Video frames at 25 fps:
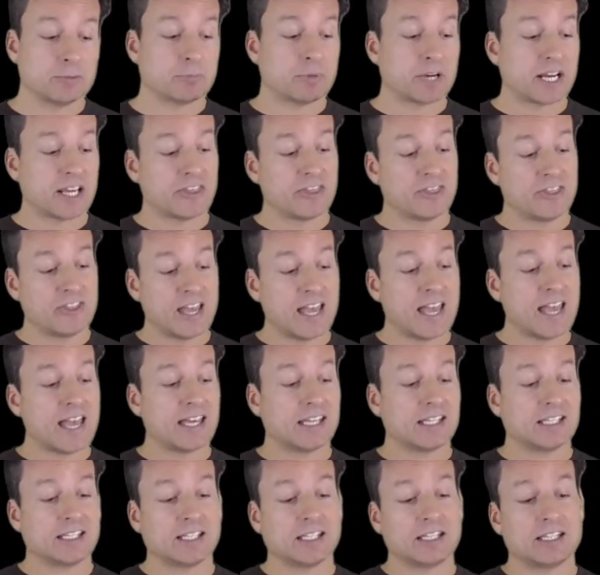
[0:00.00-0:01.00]
and by
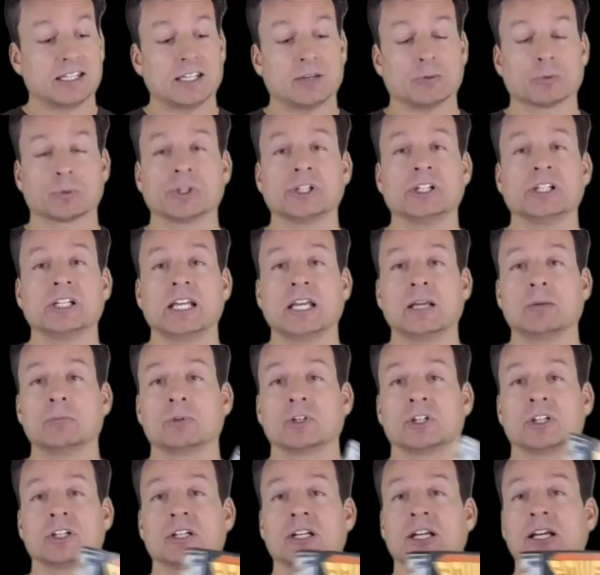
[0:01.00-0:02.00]
then they
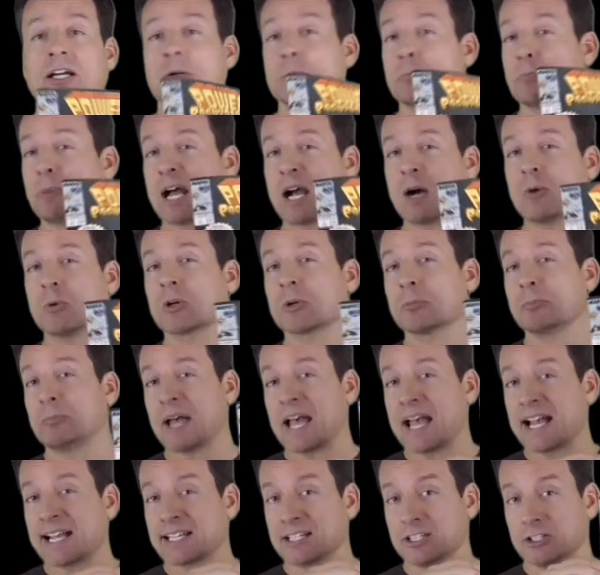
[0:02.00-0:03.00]
renamed it Power
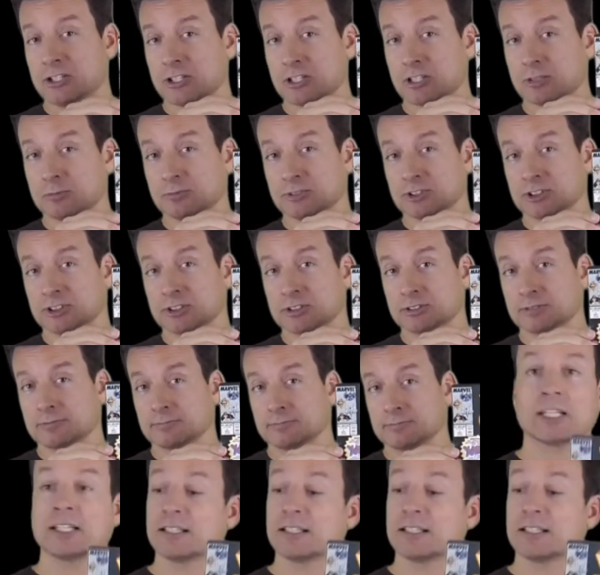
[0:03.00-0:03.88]
Pachyderms.